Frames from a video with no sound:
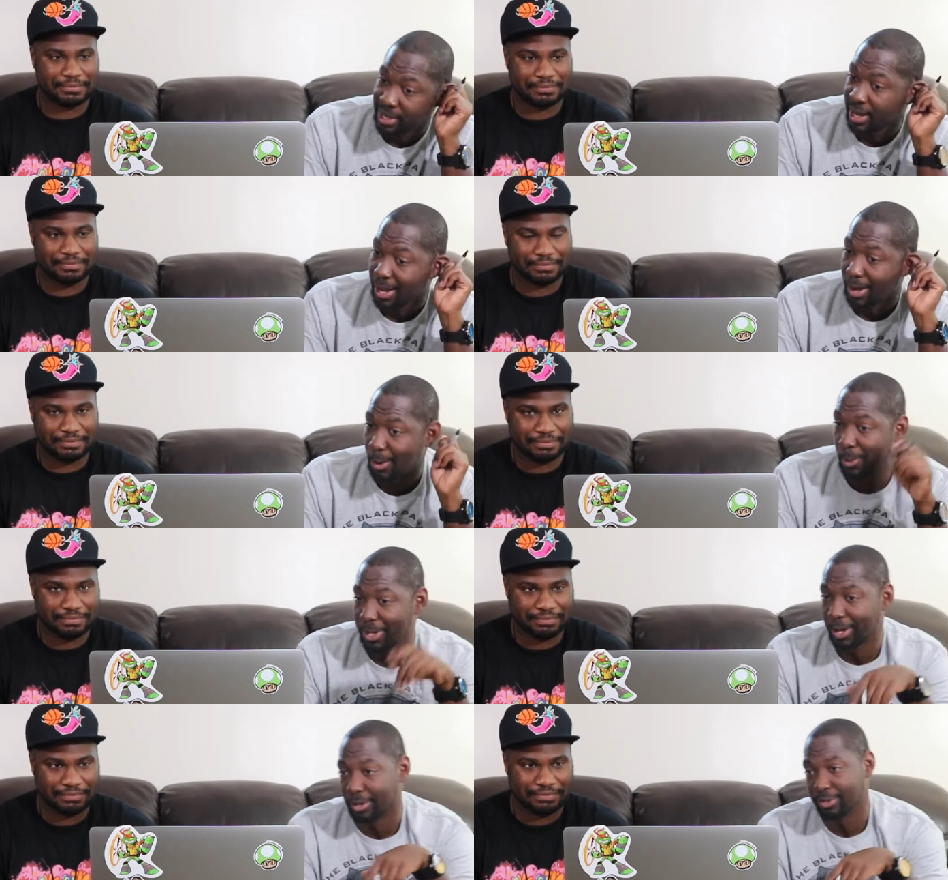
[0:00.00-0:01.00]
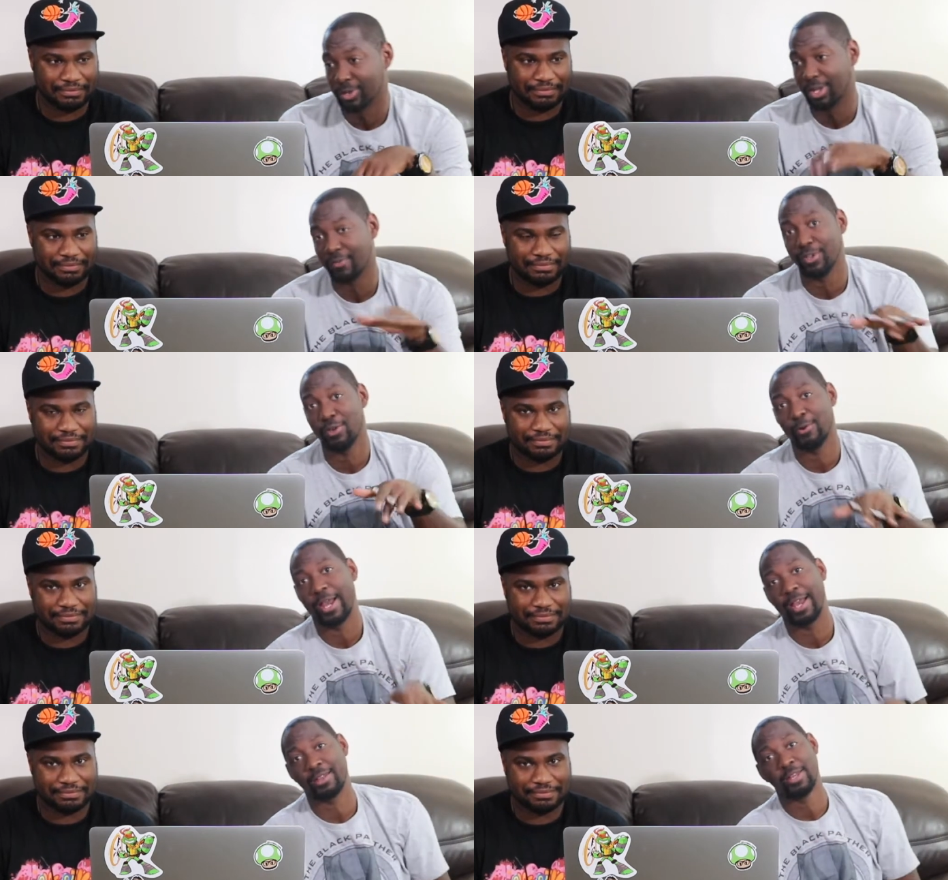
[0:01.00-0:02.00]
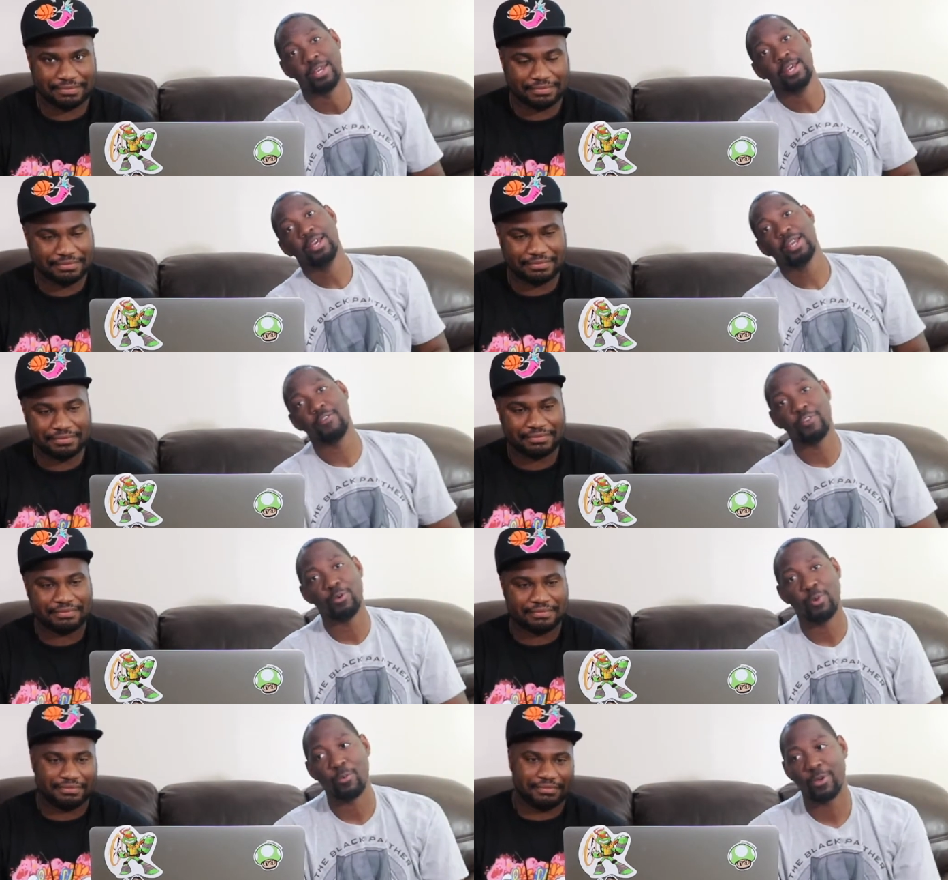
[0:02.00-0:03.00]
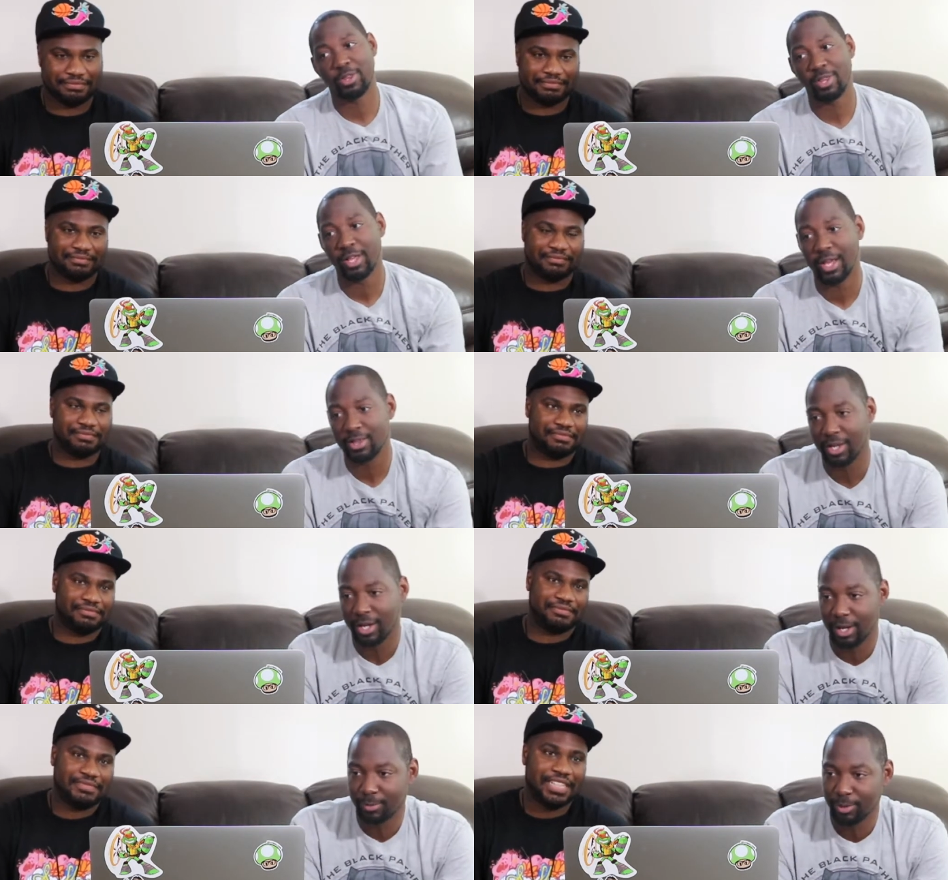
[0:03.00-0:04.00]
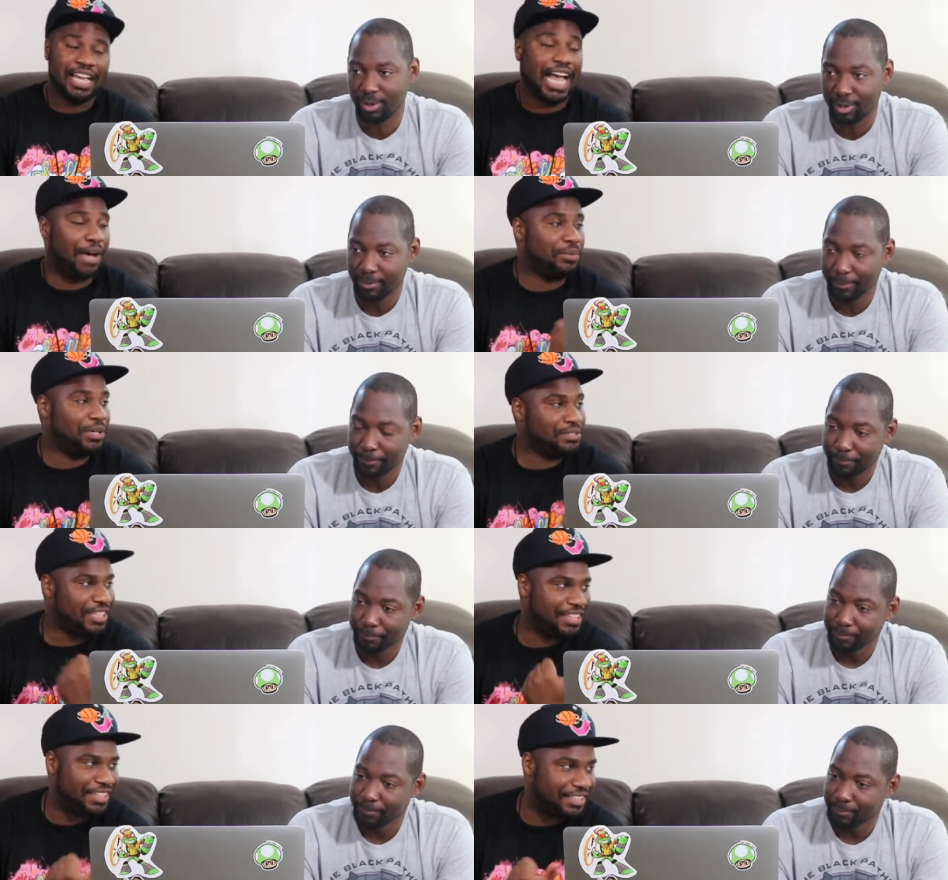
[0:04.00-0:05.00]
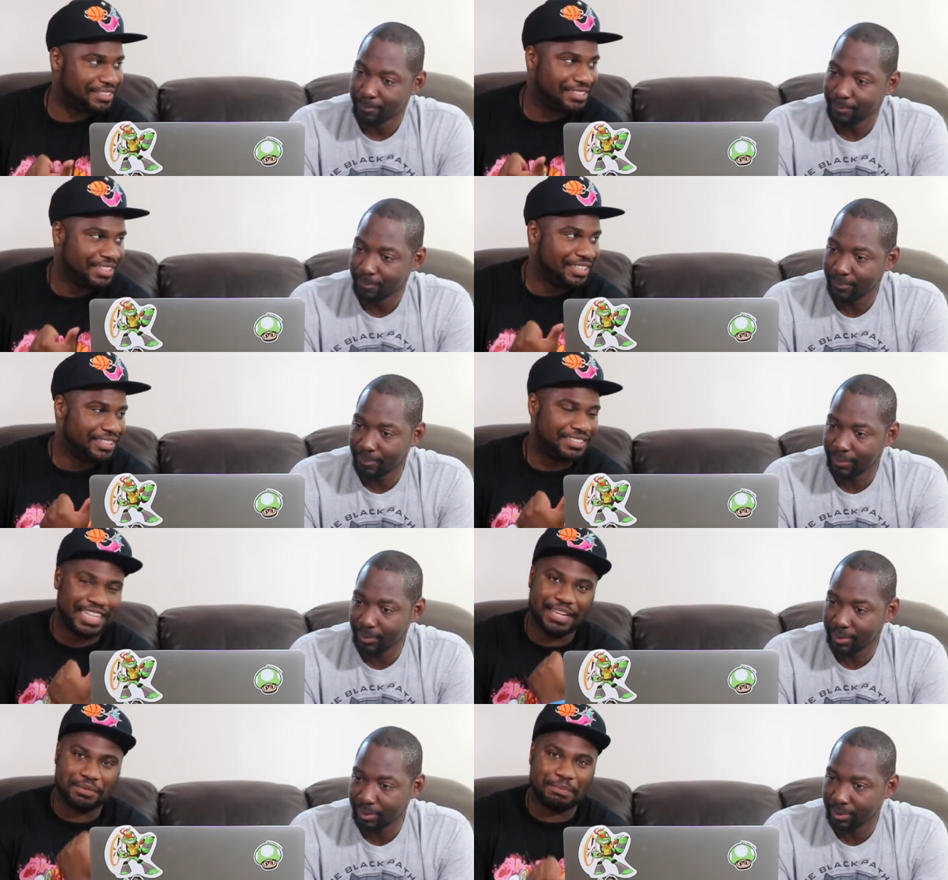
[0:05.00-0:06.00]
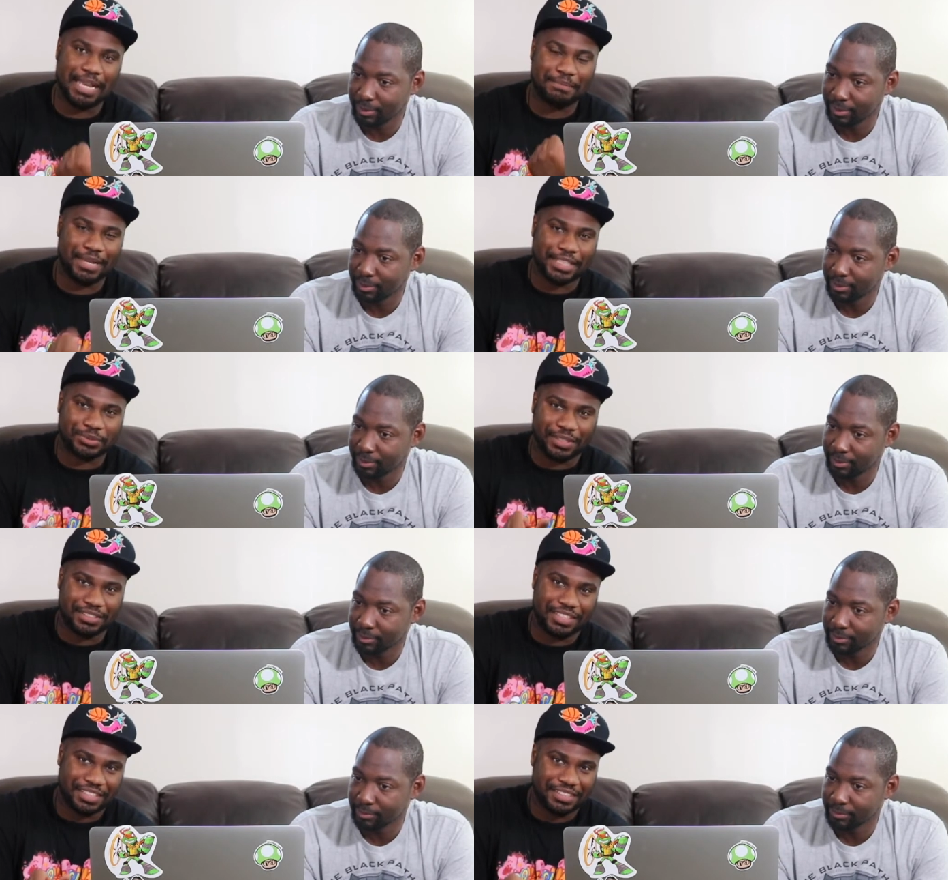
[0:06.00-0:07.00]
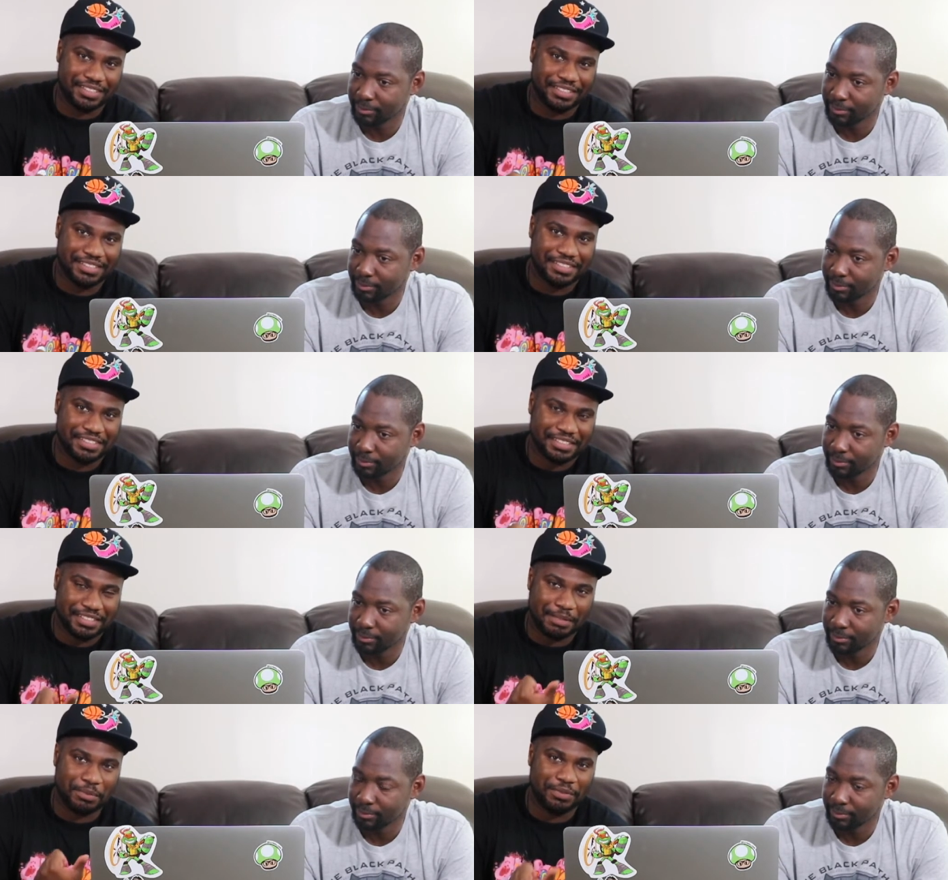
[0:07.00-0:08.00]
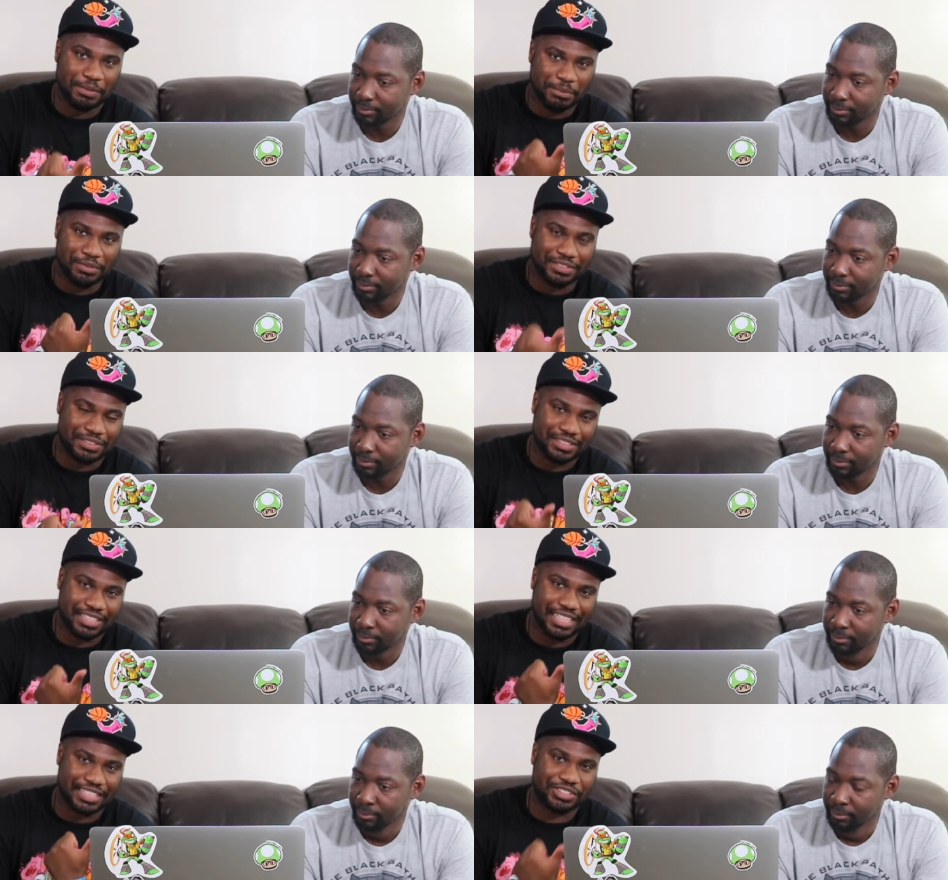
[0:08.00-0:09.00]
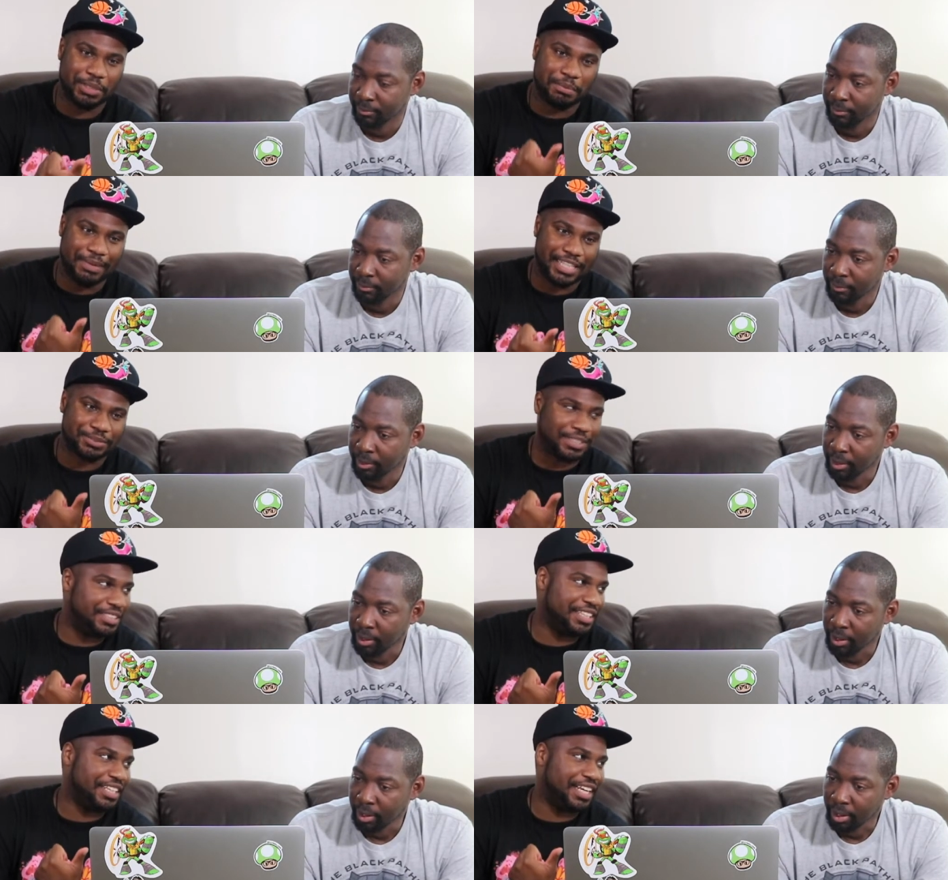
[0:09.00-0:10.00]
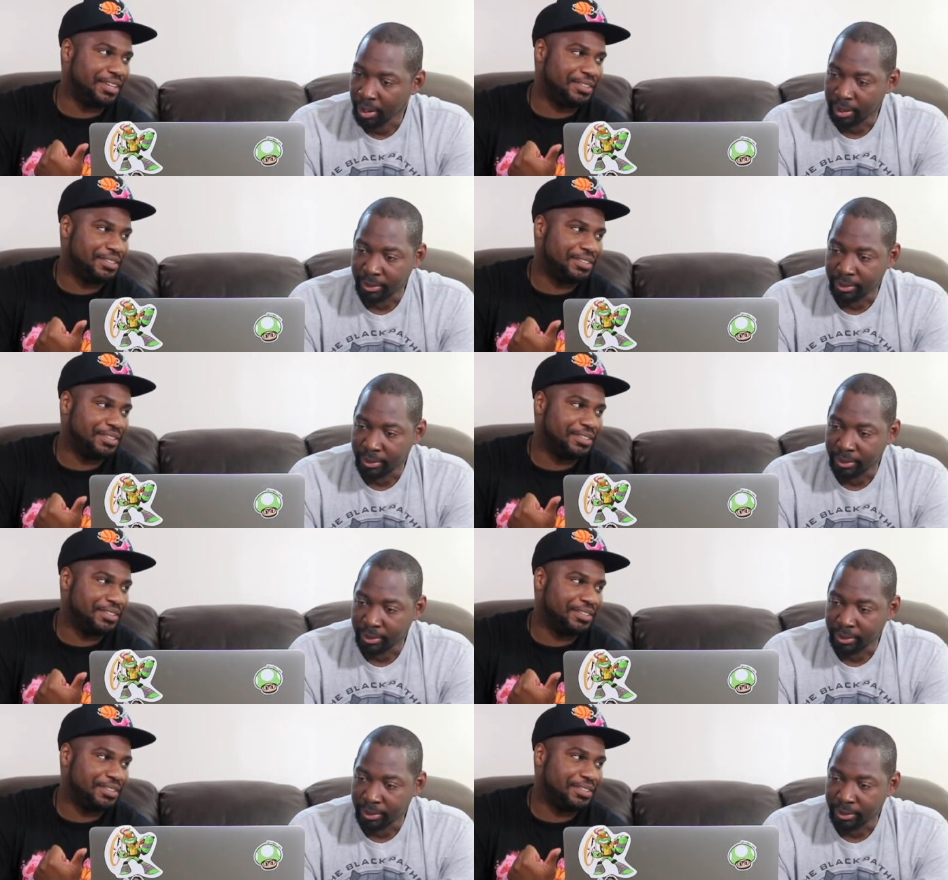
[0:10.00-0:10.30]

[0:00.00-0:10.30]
Speaker 1: you. Right now, we are just giving you as giving you what we see as it comes.
Speaker 2: I will say this: instead of having Batman twice a year, they're moving the movies, getting Superman twice a year